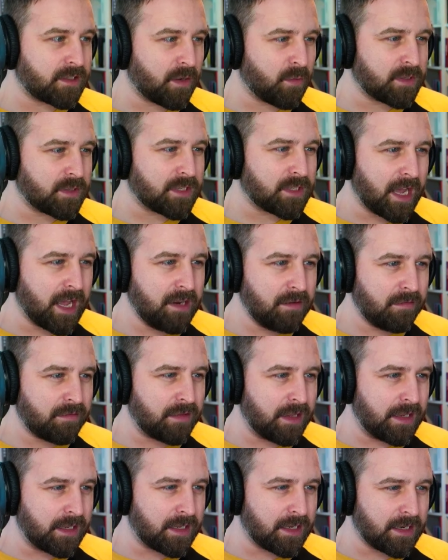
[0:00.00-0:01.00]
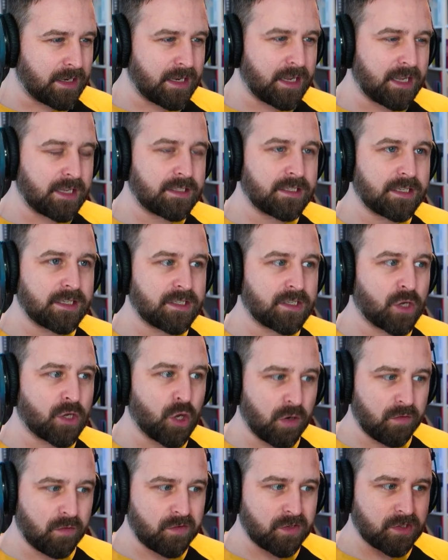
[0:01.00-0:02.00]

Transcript: I was kind of thinking, is this a cover